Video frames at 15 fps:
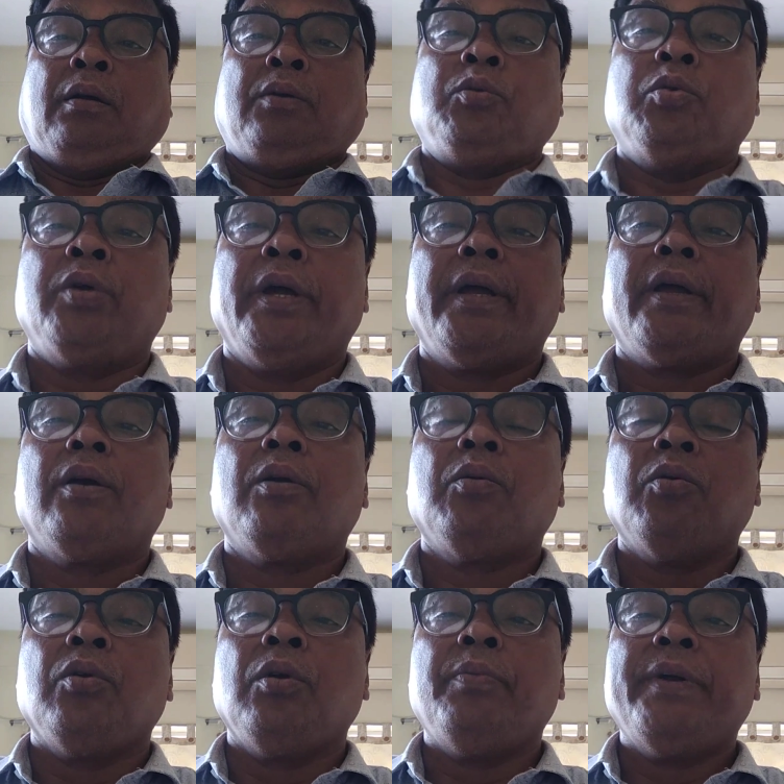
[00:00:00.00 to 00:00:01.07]
Today
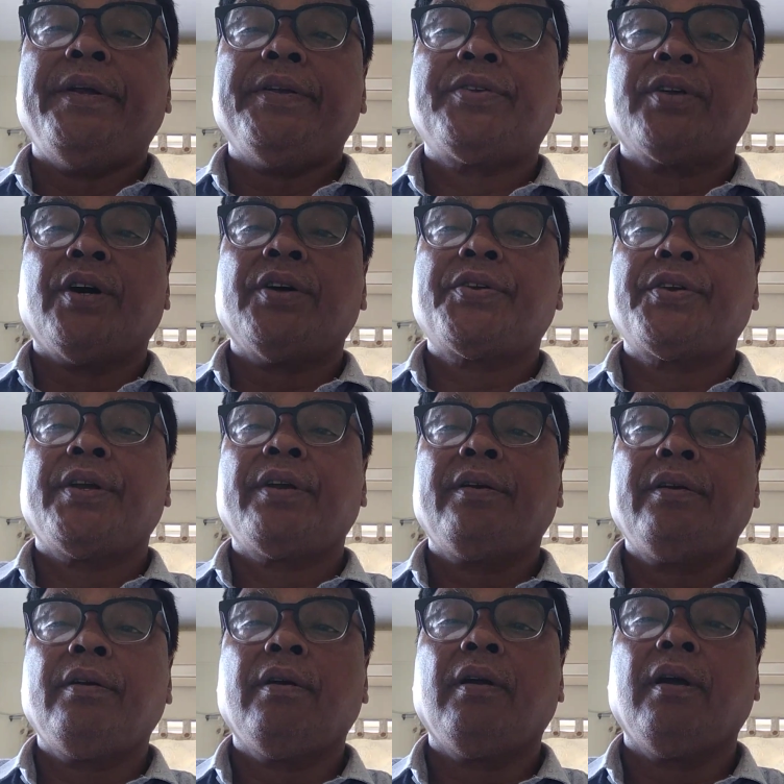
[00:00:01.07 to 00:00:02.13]
we will be discussing
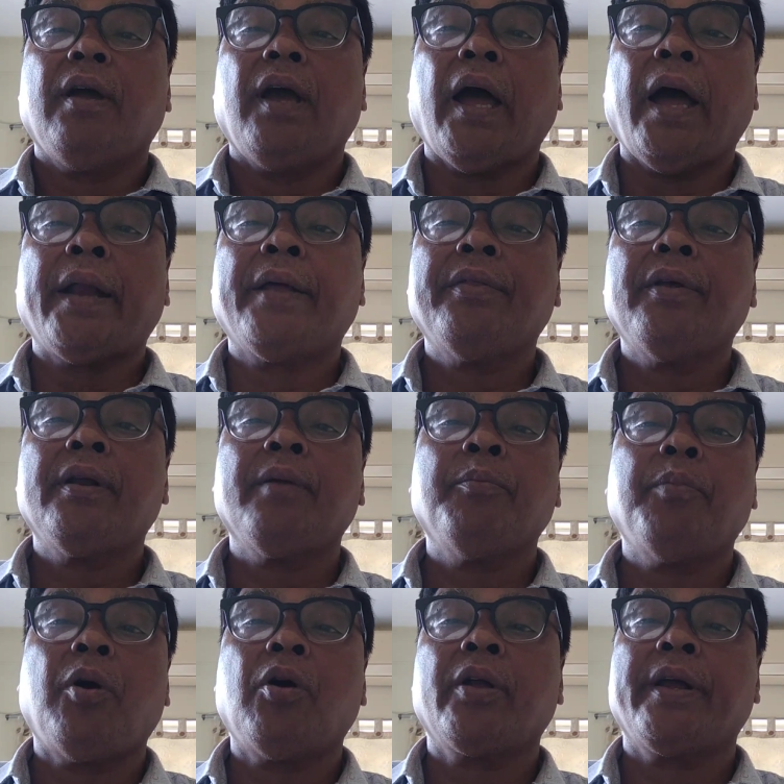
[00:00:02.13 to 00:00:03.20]
another
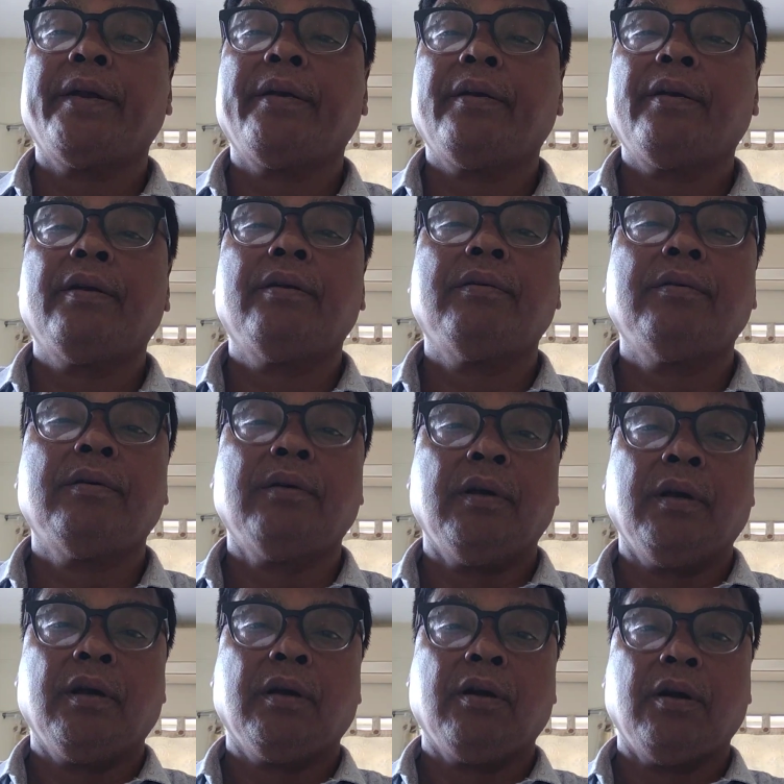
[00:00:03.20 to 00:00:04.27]
important
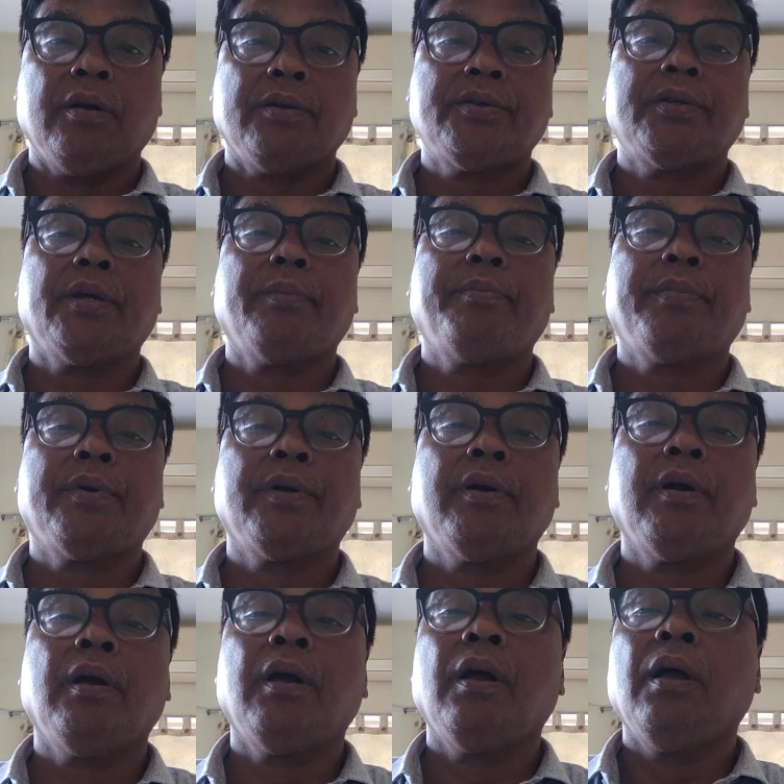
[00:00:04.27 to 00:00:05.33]
concept,
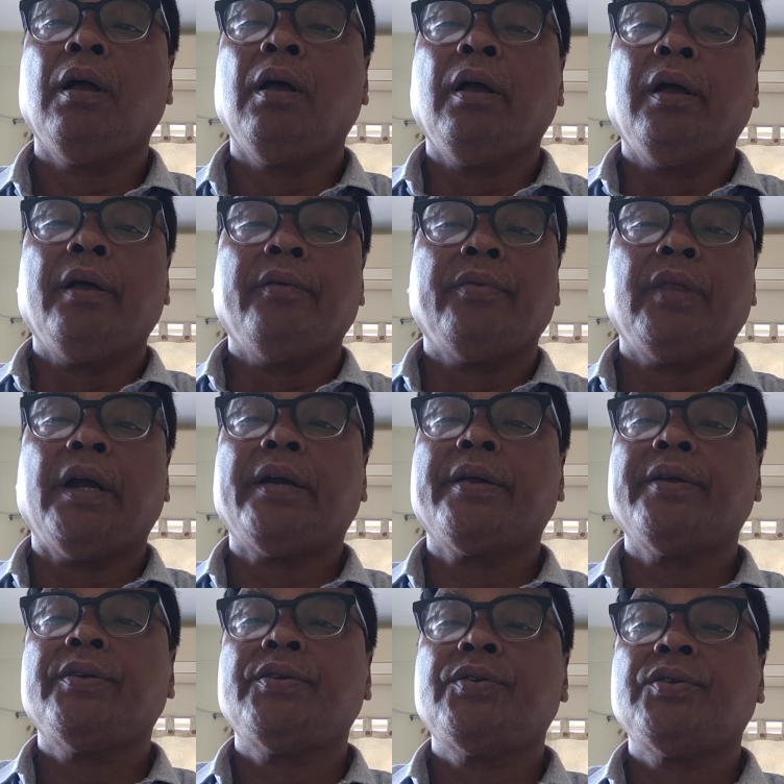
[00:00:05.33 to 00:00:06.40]
that
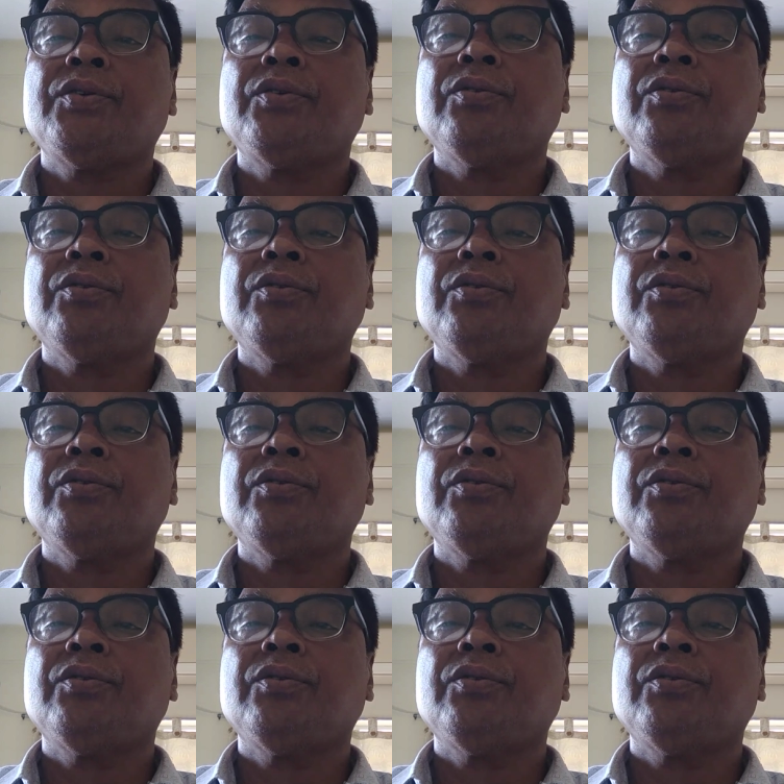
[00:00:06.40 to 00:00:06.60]
is